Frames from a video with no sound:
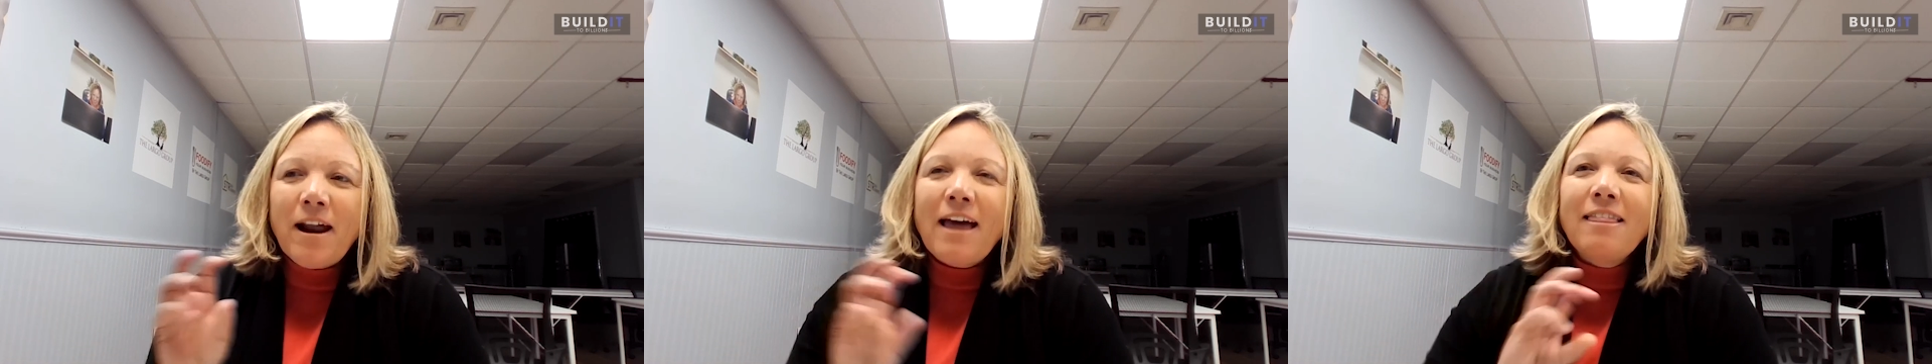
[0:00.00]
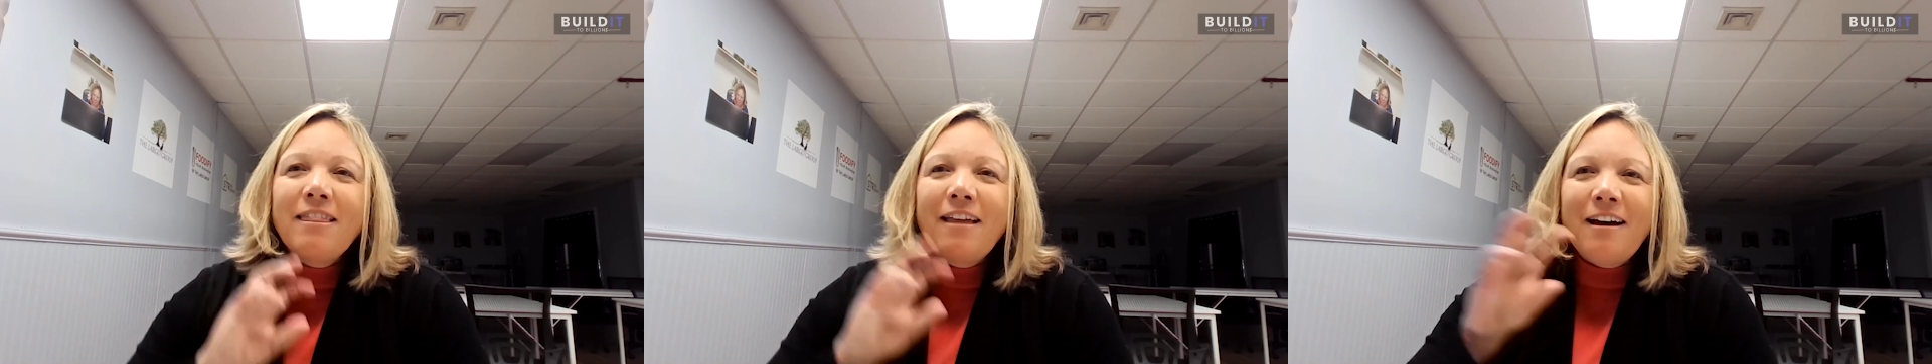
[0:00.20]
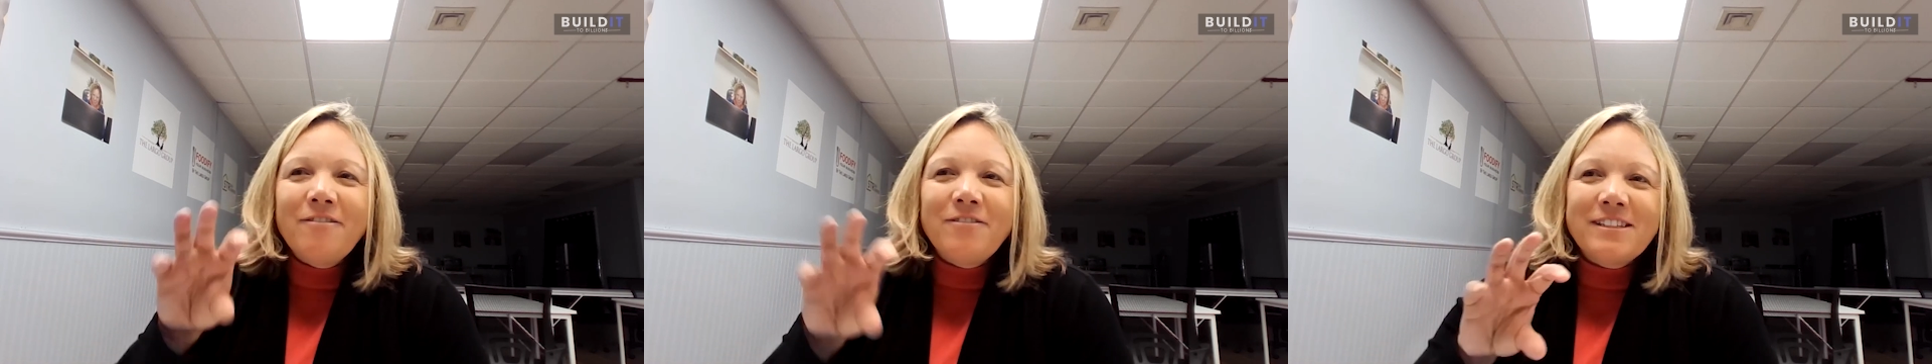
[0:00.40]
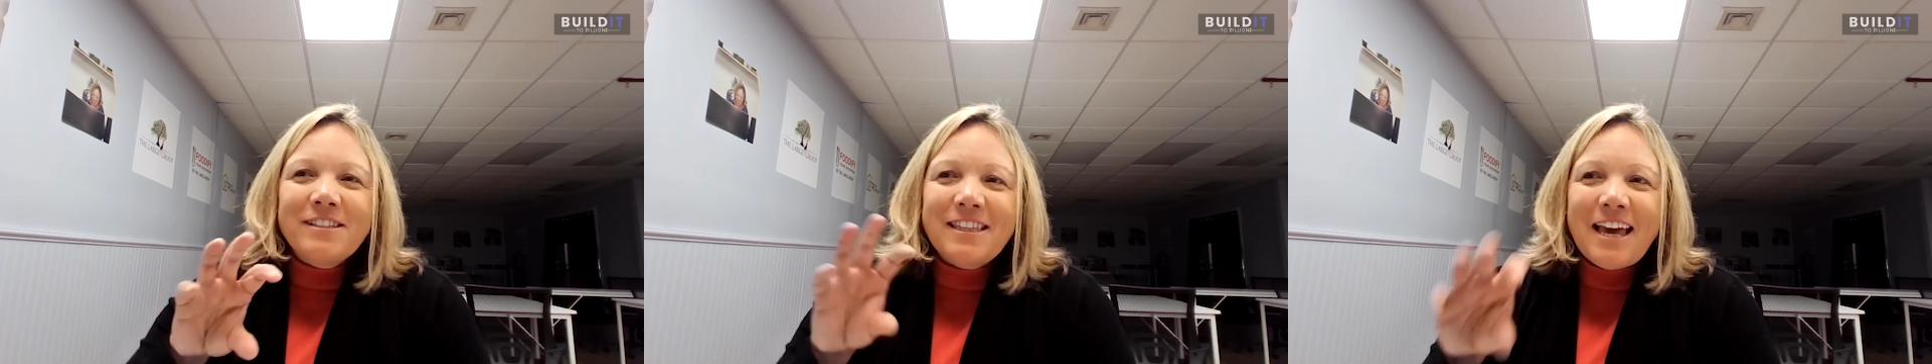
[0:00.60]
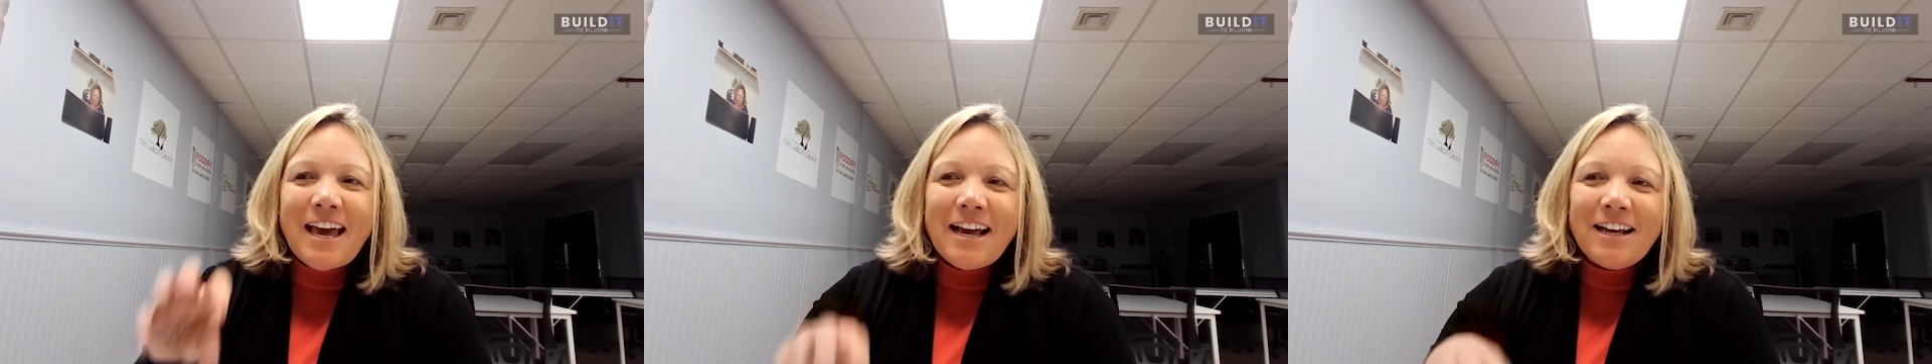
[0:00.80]
I love is
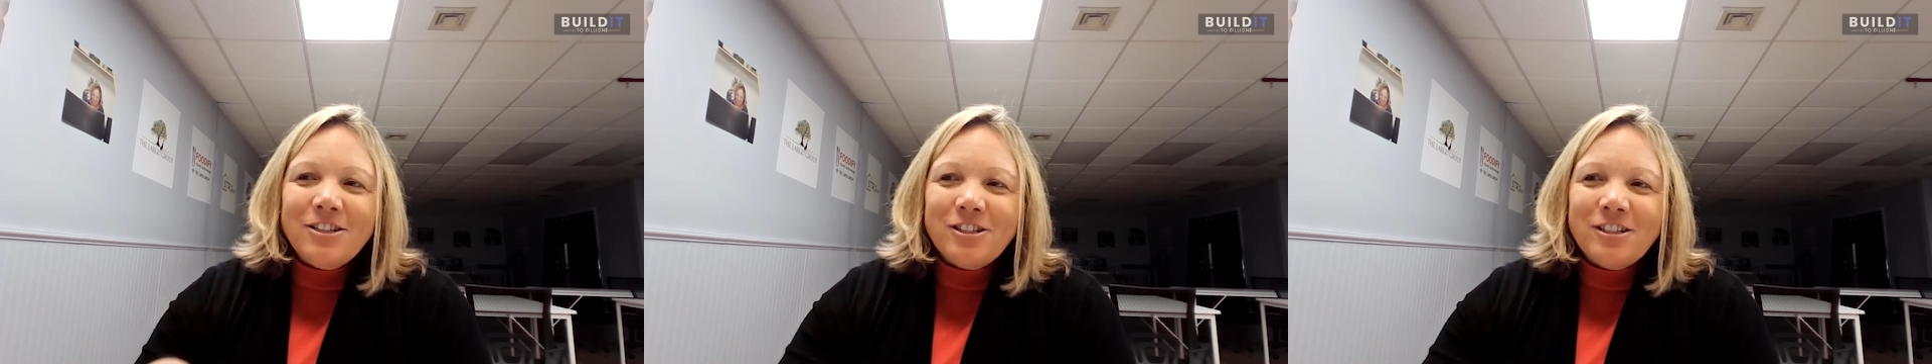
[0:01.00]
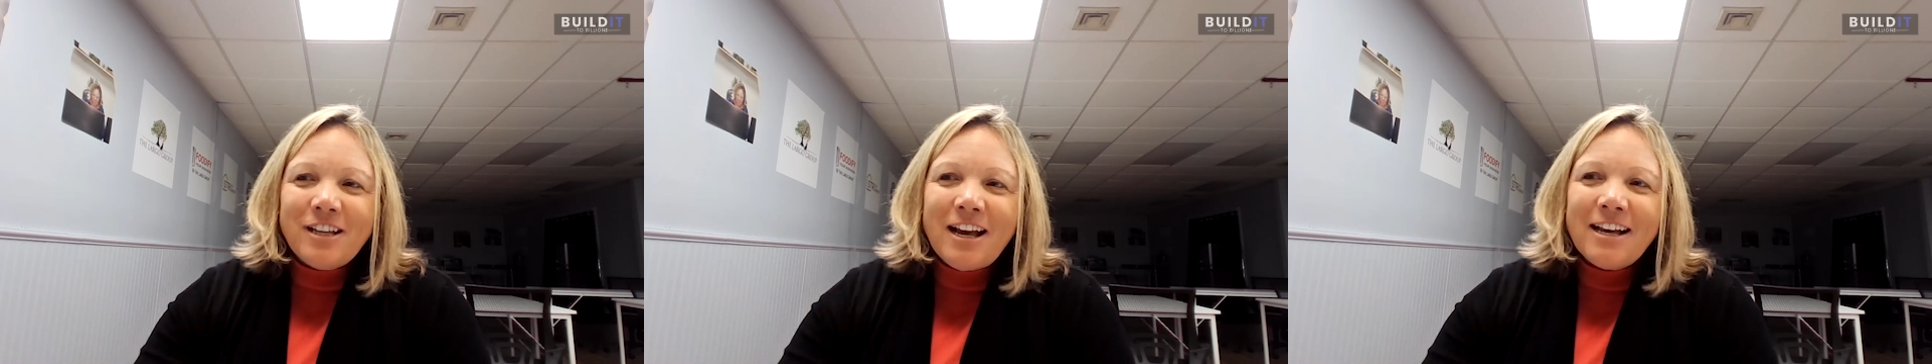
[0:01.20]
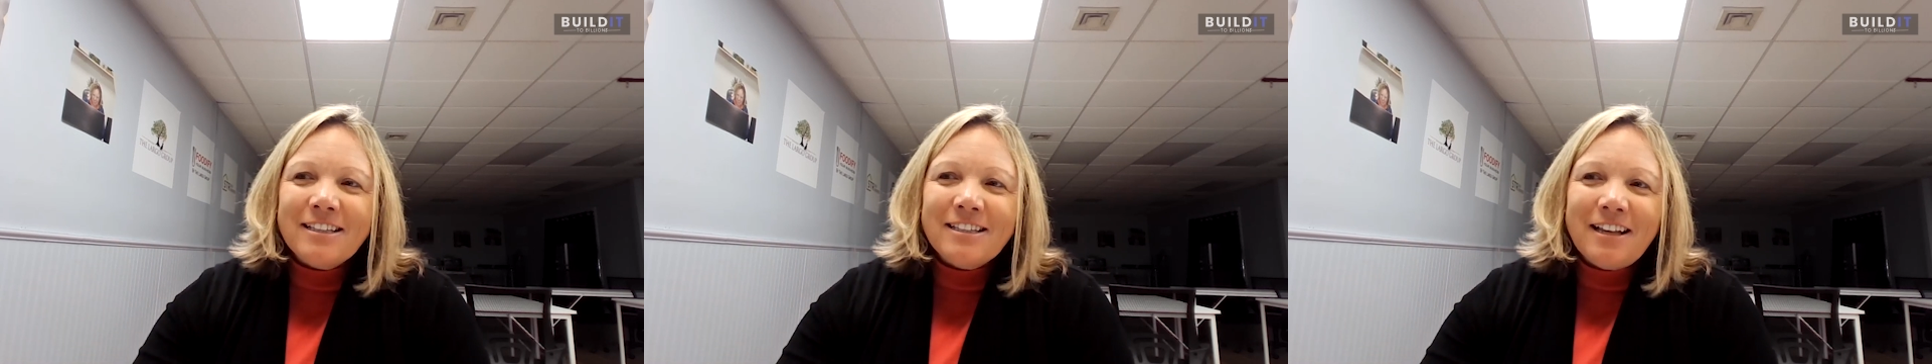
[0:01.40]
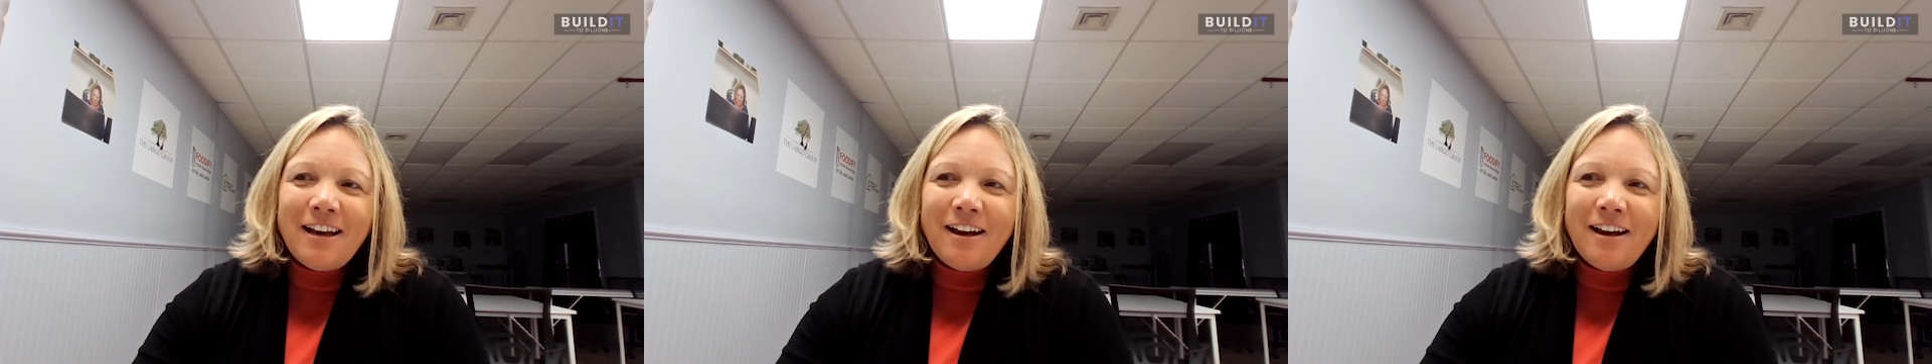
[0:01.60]
the exercise